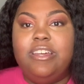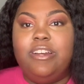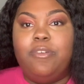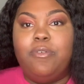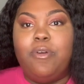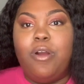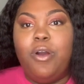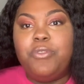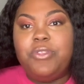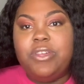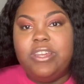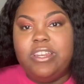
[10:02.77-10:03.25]

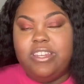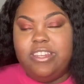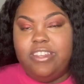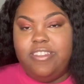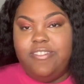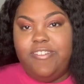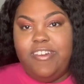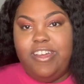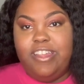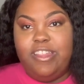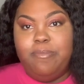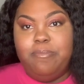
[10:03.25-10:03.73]
growth and
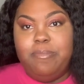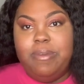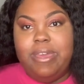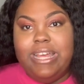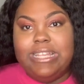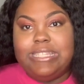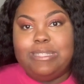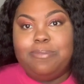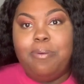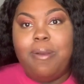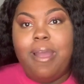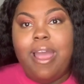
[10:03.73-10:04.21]
development
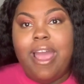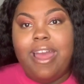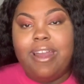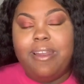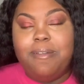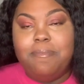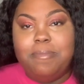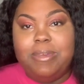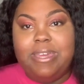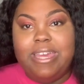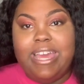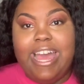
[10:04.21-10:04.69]
as pride
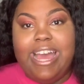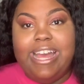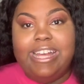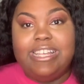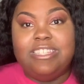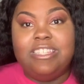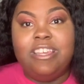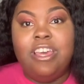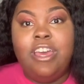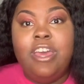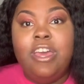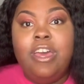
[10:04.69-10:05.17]
in me
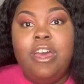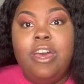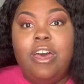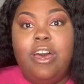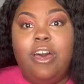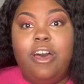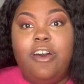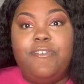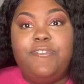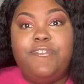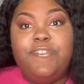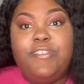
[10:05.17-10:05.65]
as
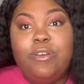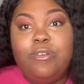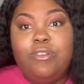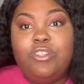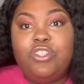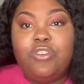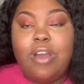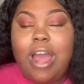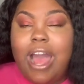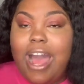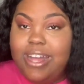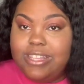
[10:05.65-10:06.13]
a
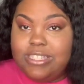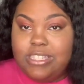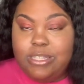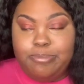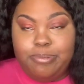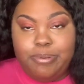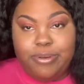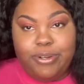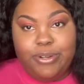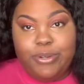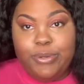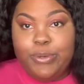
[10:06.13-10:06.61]
future
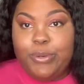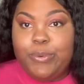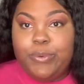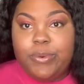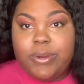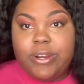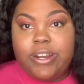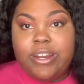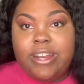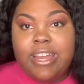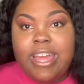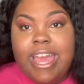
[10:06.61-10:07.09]

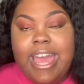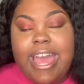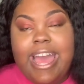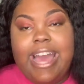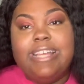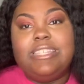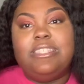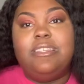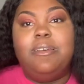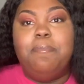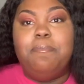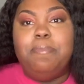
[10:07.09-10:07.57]
entrepreneur,
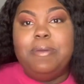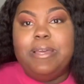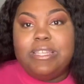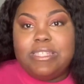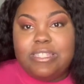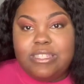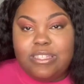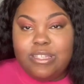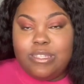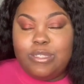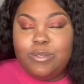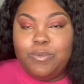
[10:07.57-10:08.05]
as a
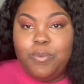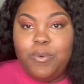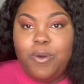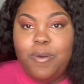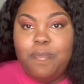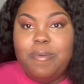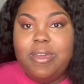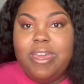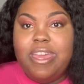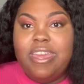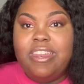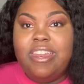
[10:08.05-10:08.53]

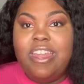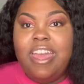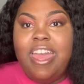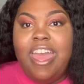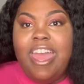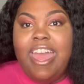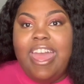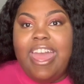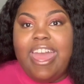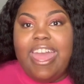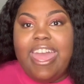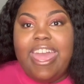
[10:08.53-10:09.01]
businesswoman,
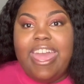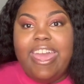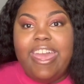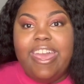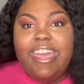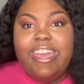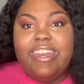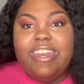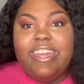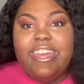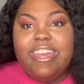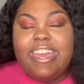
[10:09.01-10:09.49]

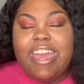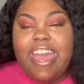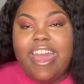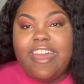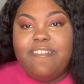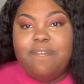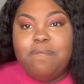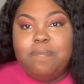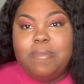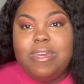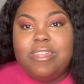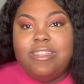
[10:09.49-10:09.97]
and it
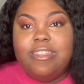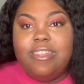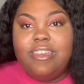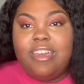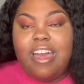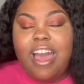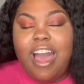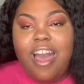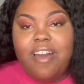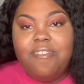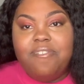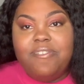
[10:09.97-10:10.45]
gave me the
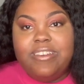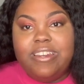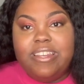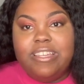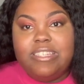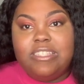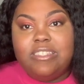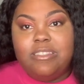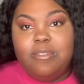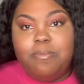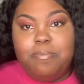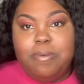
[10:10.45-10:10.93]

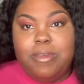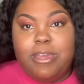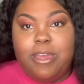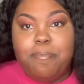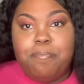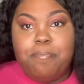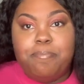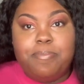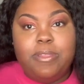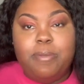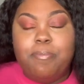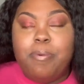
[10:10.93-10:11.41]
confidence to be
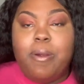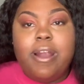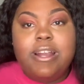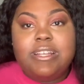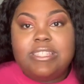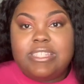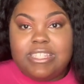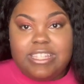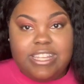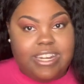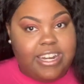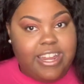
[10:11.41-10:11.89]
the
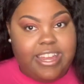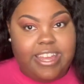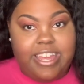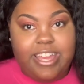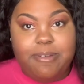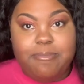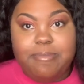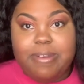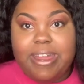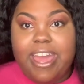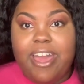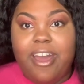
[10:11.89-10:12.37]
person that I
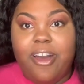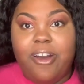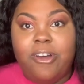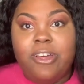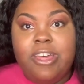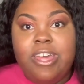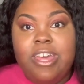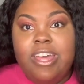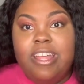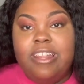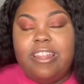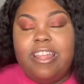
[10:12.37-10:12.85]
am now.
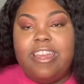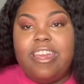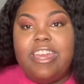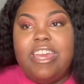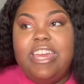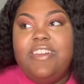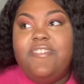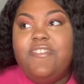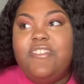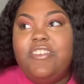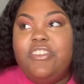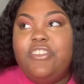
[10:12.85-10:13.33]
Like,
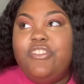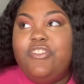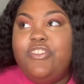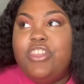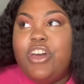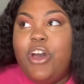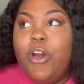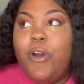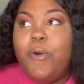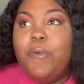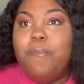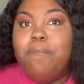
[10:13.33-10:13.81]
even
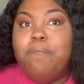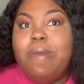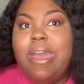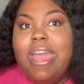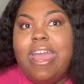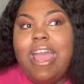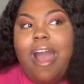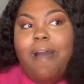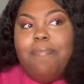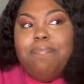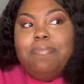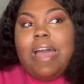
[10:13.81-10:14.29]
though
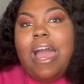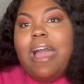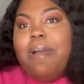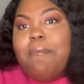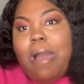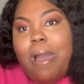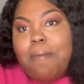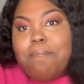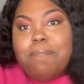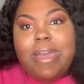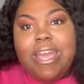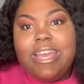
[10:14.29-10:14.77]

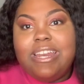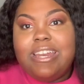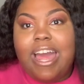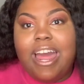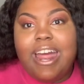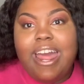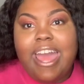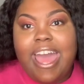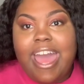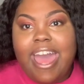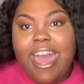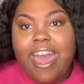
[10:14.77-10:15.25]
I may
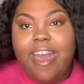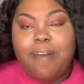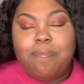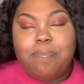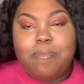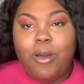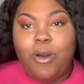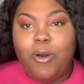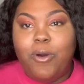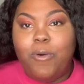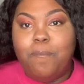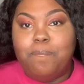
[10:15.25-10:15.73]
not have
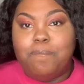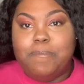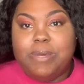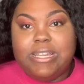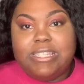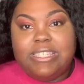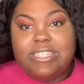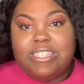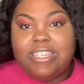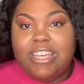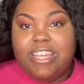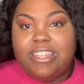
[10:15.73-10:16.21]
my own
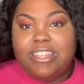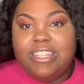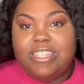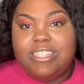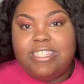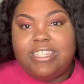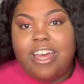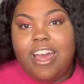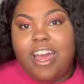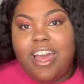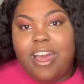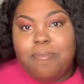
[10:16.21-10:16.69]
business at this
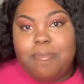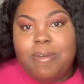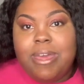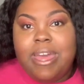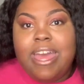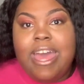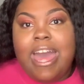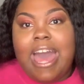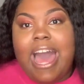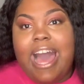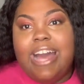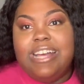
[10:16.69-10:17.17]
time,
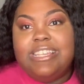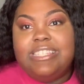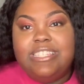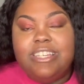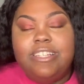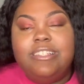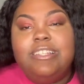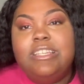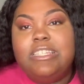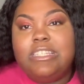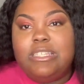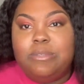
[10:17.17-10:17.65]
I
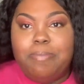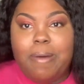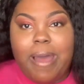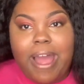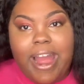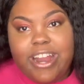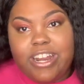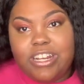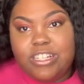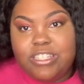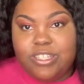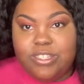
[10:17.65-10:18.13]
still
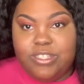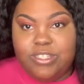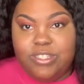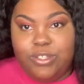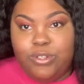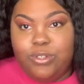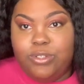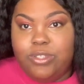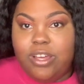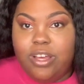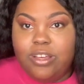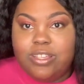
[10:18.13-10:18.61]
aspire to
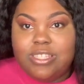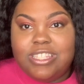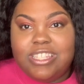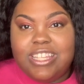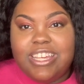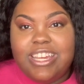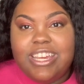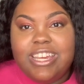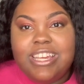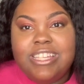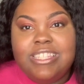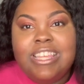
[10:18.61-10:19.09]
do those
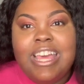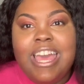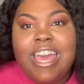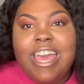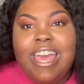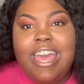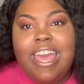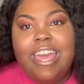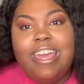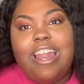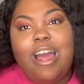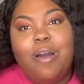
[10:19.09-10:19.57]
things,
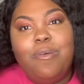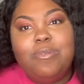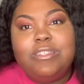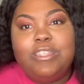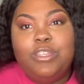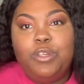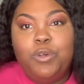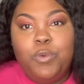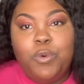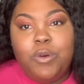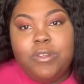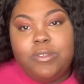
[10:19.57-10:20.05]
and I was
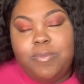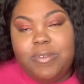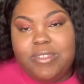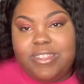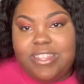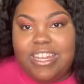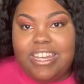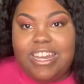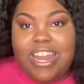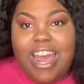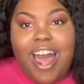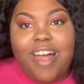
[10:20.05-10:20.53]
equipped with
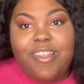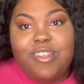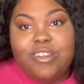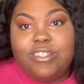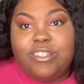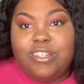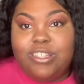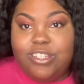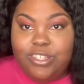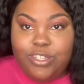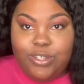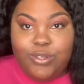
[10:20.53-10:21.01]
the
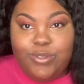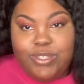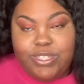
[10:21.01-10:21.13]
knowledge to do